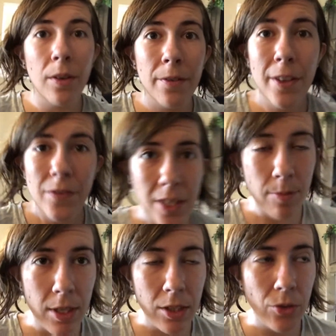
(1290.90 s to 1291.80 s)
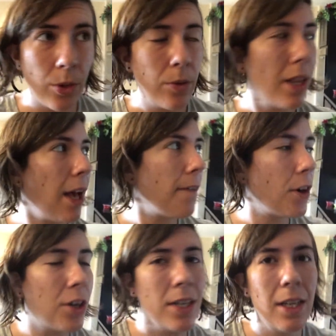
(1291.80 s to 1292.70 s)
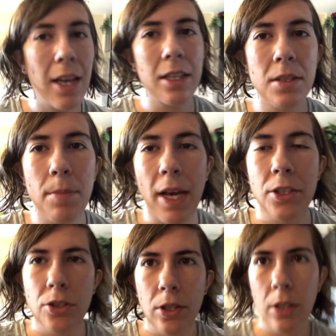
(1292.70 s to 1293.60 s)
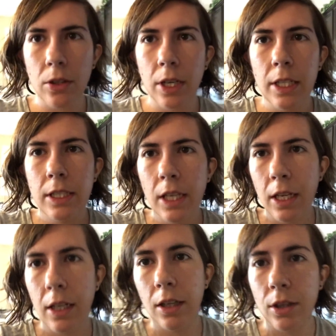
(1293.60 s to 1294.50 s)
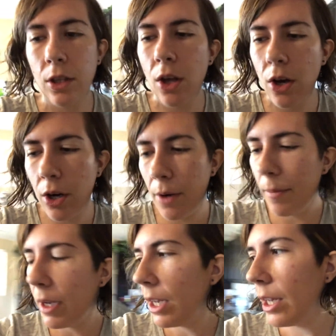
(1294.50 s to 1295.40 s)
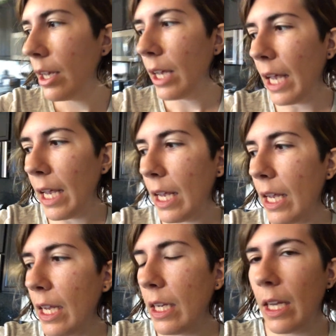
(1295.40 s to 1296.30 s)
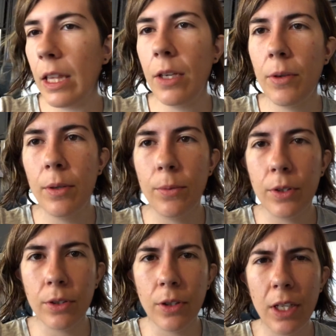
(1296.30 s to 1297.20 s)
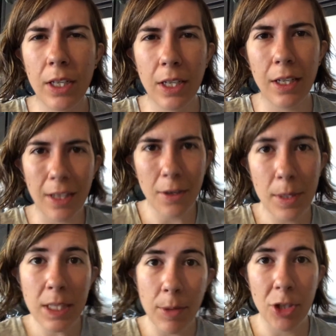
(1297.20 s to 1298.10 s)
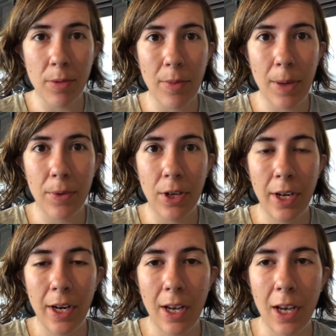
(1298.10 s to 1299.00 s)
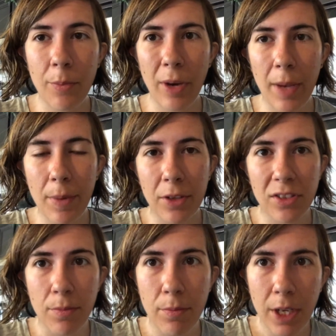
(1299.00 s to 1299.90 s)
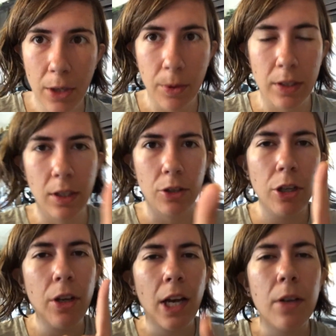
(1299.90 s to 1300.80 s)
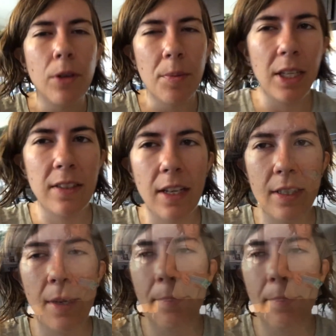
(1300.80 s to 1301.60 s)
in 15 minutes, we will have our next batch. So I'm gonna go ahead and set an alarm, and I think we will go ahead and get another piece of parchment paper and pipe out some bigger ones. And I'll show you how to replace that tip.